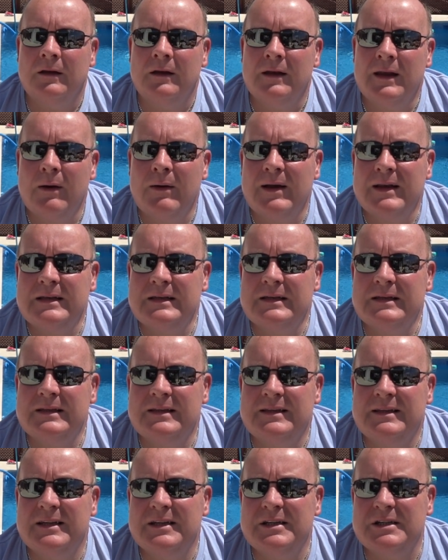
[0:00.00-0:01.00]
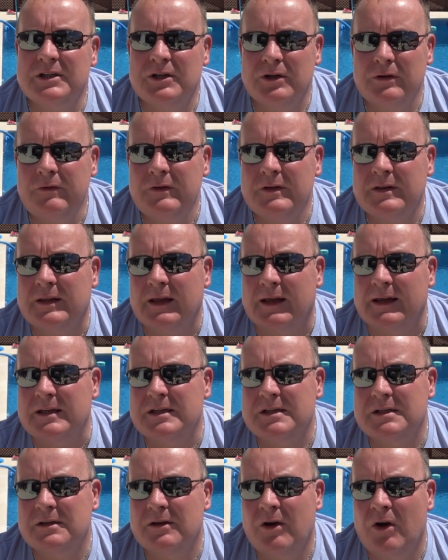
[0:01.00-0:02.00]
Now, I discovered
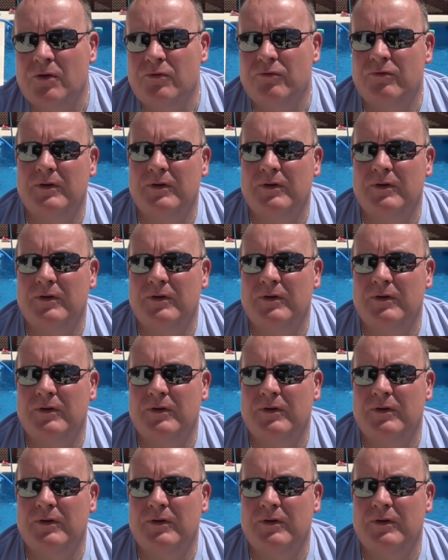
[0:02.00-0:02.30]
this on